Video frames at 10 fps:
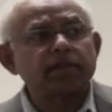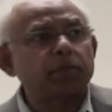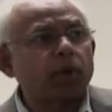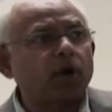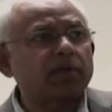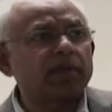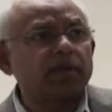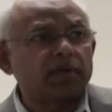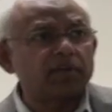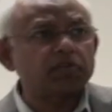has brought in
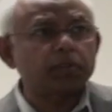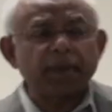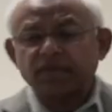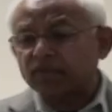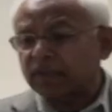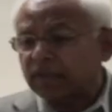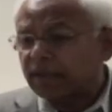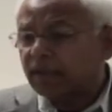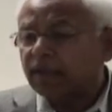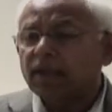a risk-based
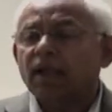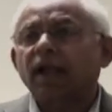thinking,